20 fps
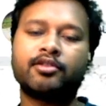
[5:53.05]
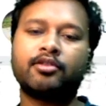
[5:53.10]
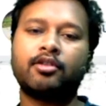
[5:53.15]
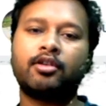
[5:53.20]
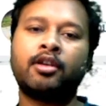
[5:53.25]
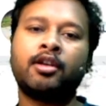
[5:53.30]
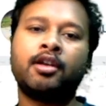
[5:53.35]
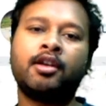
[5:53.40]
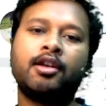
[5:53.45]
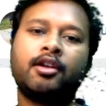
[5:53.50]

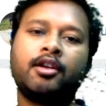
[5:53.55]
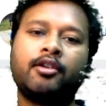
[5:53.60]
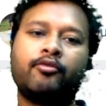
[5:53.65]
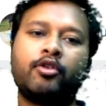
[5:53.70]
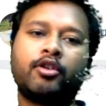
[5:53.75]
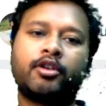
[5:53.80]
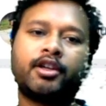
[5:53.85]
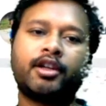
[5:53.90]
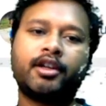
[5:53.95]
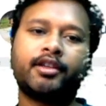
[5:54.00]
on,
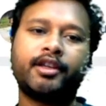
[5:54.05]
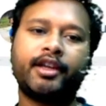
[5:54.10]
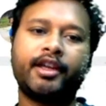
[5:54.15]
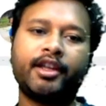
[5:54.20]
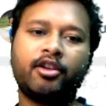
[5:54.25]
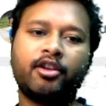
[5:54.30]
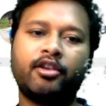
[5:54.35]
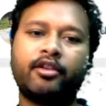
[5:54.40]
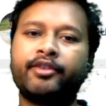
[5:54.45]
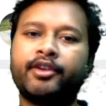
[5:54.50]
what are the
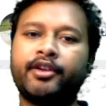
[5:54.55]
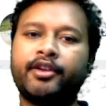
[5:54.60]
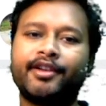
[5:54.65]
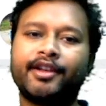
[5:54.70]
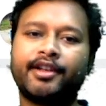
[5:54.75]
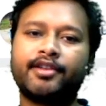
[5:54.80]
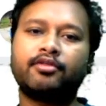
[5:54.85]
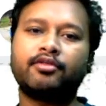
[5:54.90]
area of interest.